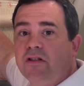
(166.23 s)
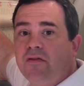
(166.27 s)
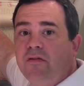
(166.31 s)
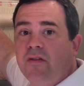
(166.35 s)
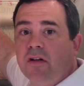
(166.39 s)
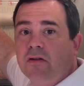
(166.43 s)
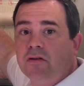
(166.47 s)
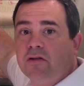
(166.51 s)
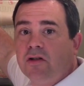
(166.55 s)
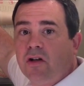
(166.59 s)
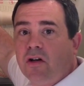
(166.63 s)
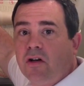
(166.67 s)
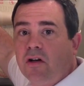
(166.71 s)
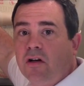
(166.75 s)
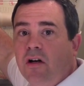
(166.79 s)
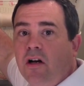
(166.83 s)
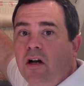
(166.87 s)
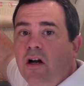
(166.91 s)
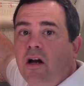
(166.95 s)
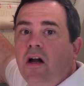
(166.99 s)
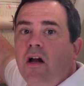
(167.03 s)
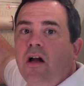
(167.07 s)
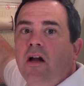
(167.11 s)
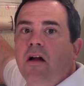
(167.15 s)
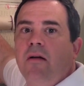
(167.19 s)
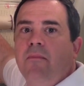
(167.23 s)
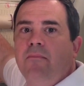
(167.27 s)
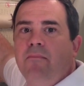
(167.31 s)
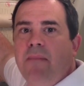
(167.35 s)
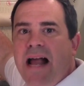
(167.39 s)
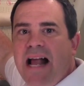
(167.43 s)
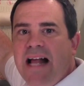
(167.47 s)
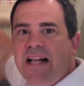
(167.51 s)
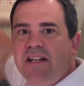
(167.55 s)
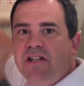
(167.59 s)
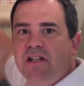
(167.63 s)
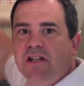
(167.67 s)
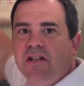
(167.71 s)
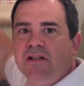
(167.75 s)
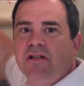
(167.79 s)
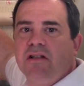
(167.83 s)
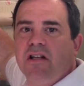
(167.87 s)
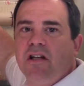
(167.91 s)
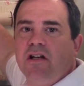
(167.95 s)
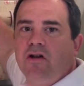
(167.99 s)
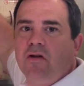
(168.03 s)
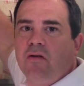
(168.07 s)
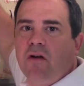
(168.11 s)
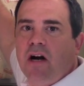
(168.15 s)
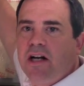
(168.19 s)
filter matches
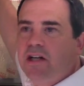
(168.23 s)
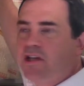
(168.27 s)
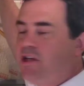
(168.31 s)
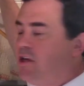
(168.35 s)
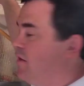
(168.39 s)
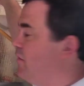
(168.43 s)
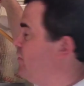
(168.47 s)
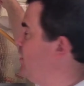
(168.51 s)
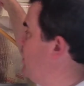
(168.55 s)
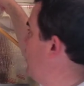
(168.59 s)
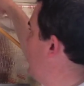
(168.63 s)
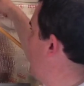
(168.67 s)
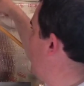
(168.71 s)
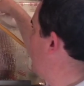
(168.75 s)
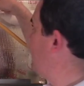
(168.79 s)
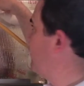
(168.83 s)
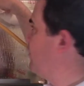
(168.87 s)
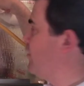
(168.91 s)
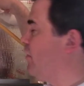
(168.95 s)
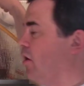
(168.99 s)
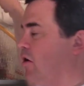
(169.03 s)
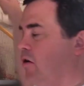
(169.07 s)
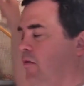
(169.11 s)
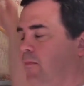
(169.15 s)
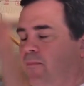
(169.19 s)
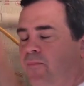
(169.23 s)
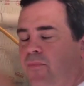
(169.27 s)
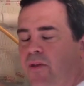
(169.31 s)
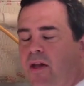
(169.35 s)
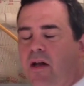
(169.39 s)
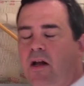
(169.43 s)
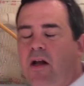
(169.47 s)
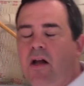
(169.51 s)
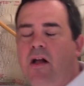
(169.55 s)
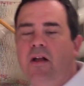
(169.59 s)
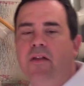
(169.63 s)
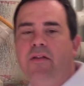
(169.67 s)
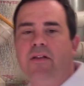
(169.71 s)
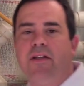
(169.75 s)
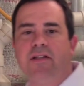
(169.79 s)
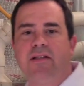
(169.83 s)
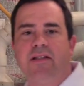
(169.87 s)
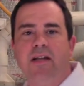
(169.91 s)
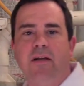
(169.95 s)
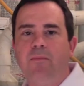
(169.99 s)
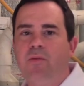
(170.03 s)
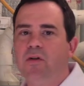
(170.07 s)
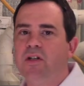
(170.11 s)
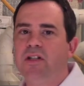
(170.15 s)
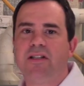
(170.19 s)
the direction of the airflow. The
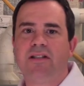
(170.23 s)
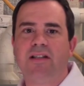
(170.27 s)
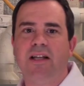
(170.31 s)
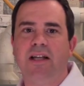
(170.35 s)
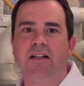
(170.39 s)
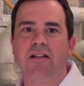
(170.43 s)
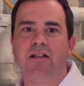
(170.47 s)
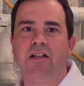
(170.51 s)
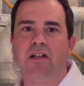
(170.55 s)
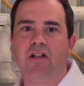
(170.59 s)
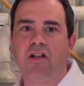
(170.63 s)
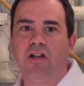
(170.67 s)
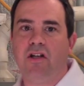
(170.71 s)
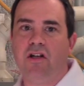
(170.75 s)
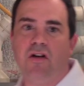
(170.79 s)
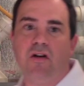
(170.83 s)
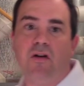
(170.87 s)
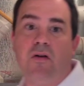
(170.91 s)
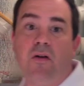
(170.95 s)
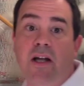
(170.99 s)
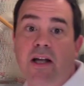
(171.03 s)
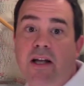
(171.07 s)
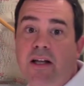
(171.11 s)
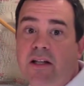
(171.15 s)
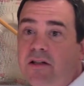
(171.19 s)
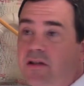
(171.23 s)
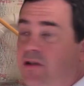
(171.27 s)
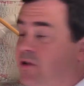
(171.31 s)
simplest thing to do is